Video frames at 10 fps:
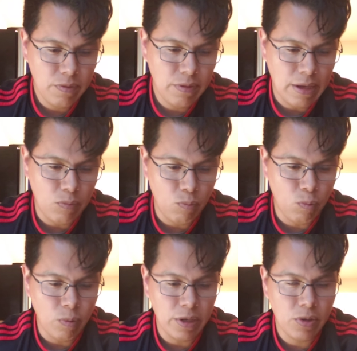that
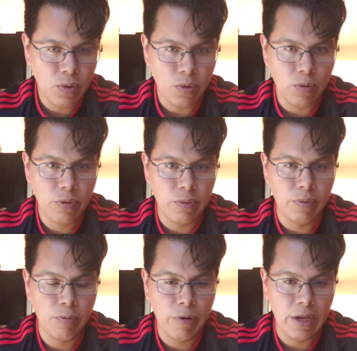one hole through the
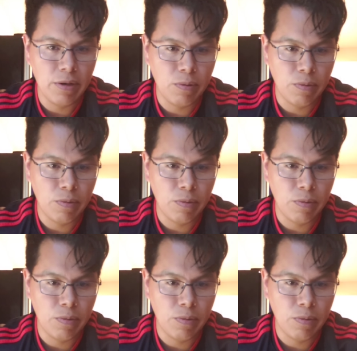rail